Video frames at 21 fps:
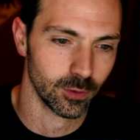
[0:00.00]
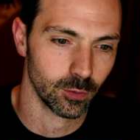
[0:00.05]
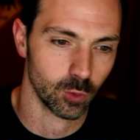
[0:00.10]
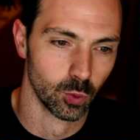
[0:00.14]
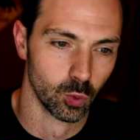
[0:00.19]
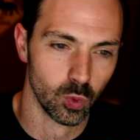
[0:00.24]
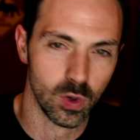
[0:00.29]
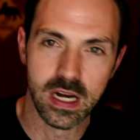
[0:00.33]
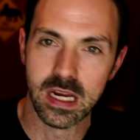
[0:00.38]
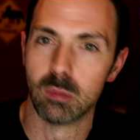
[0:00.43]

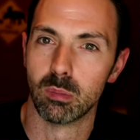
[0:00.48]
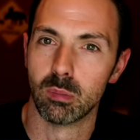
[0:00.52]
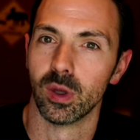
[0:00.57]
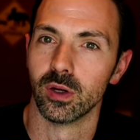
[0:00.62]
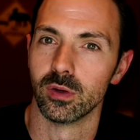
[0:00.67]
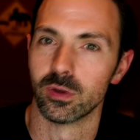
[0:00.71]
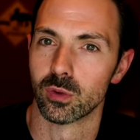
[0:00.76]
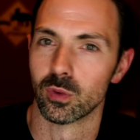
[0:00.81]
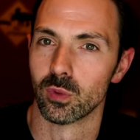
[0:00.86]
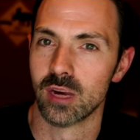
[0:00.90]

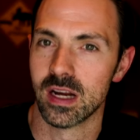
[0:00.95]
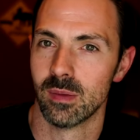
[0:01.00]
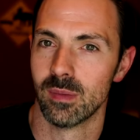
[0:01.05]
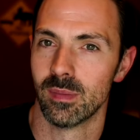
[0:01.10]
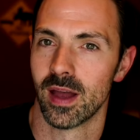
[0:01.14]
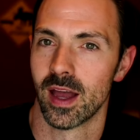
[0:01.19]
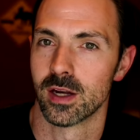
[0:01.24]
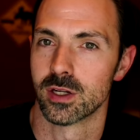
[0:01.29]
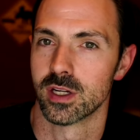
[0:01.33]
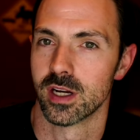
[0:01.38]
reboot,
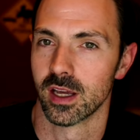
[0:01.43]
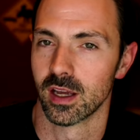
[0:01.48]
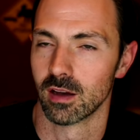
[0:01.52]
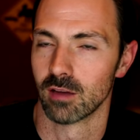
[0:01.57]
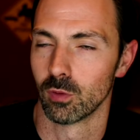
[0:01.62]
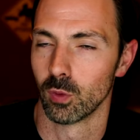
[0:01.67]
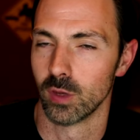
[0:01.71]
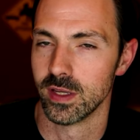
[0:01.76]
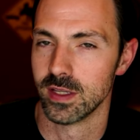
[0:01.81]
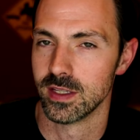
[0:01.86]
reimagining
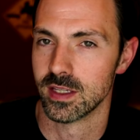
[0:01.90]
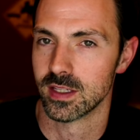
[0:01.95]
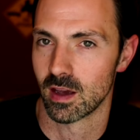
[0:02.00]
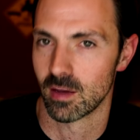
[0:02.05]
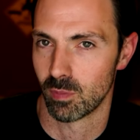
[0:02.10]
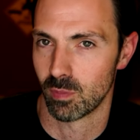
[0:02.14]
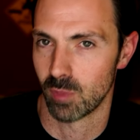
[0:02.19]
of Wheezy's